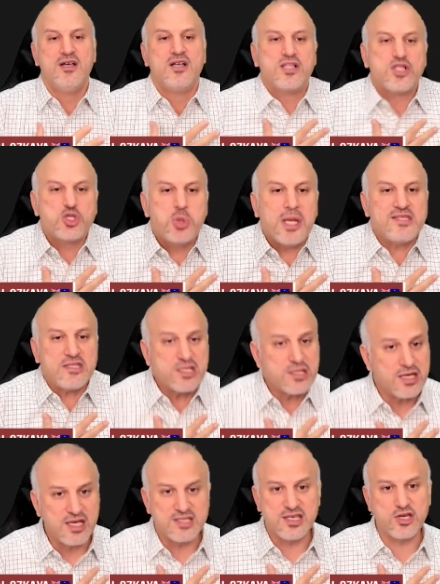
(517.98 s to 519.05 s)
23
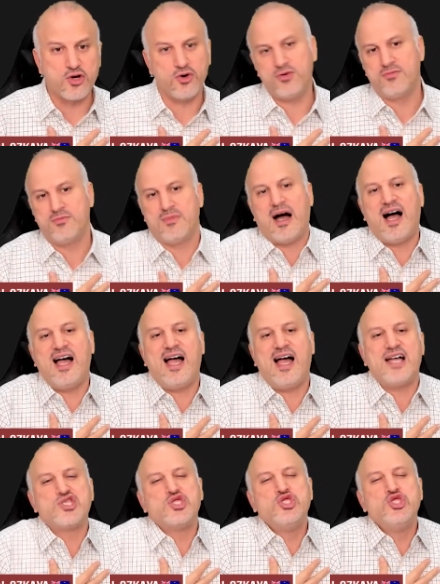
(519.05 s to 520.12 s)
years ago, I
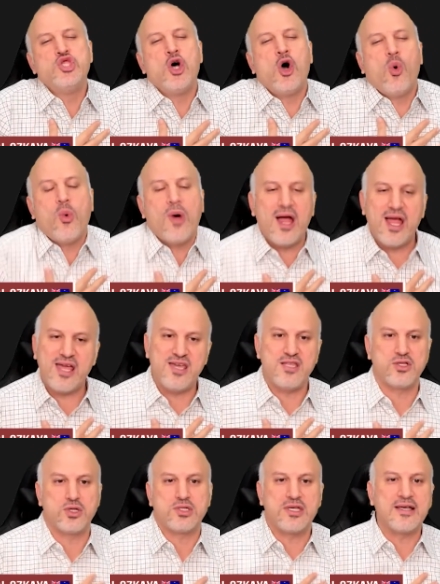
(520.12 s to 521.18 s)
had no way to
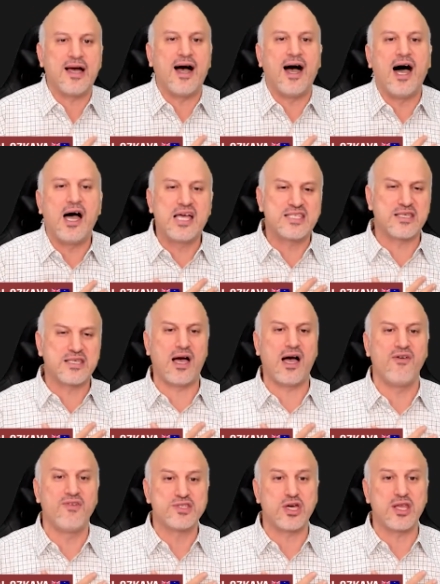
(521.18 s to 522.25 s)
think I was, I
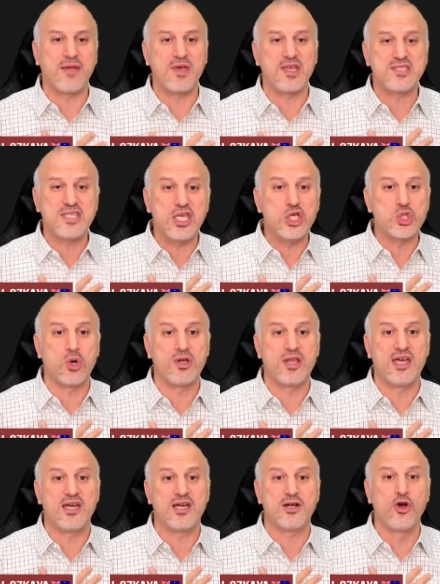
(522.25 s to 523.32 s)
was gonna be a CISO on
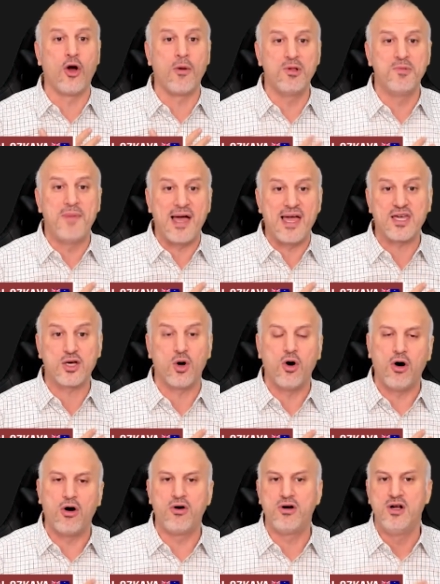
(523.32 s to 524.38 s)
a global bank
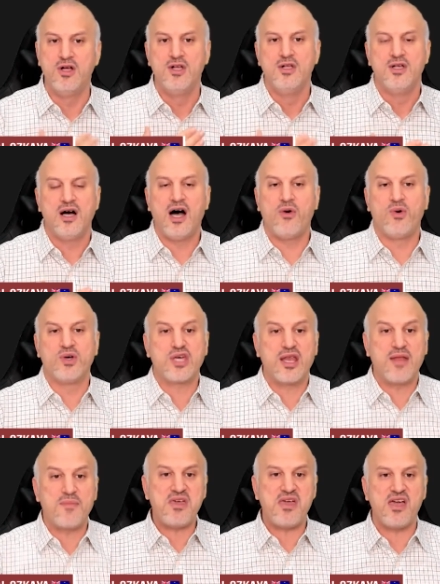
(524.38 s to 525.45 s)
or I was gonna
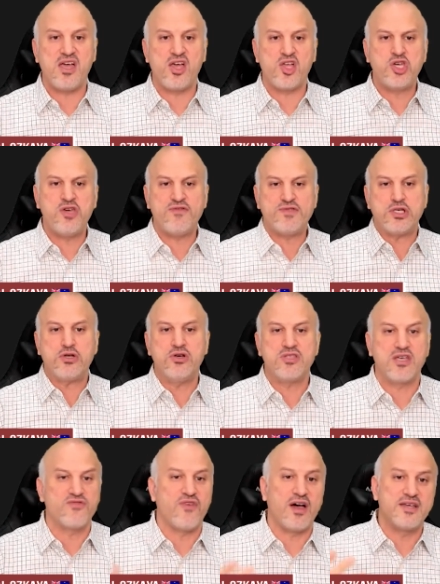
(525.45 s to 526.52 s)
be a chief security
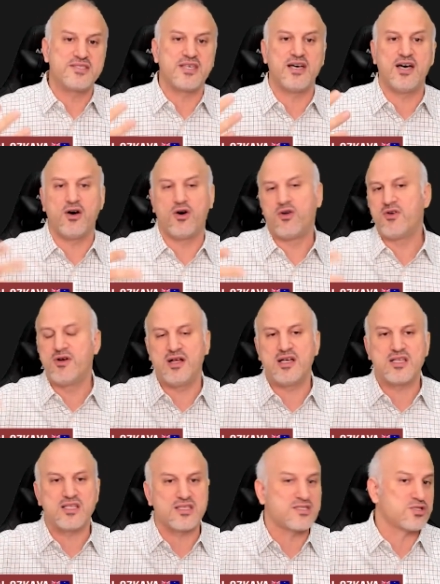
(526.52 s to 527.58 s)
advisor or
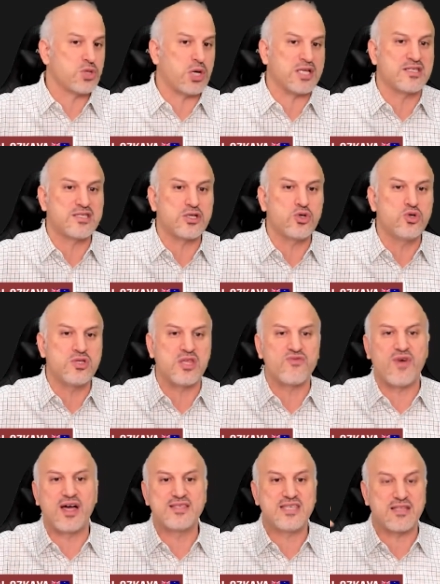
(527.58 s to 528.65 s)
trusted security
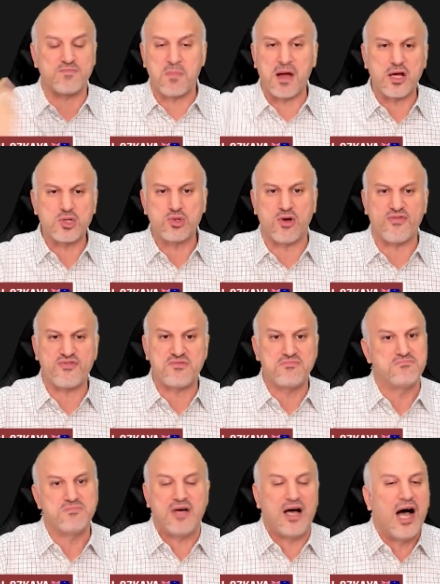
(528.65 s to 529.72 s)
advisor at Microsoft.
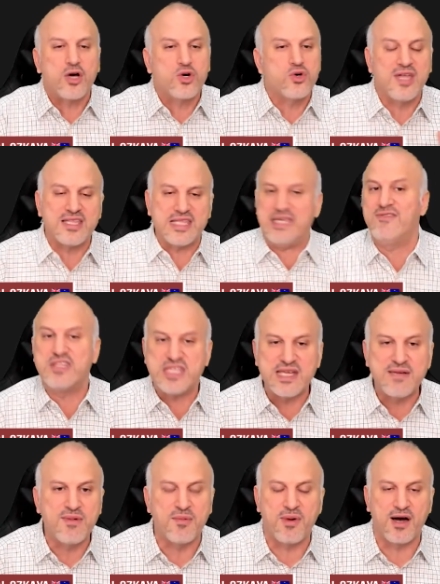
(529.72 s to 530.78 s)
I could not even
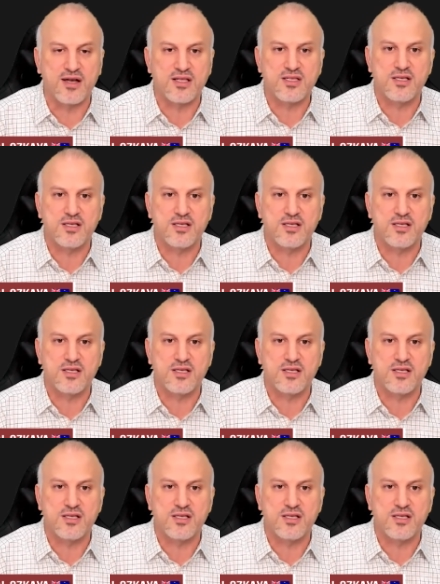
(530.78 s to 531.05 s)
dream about it.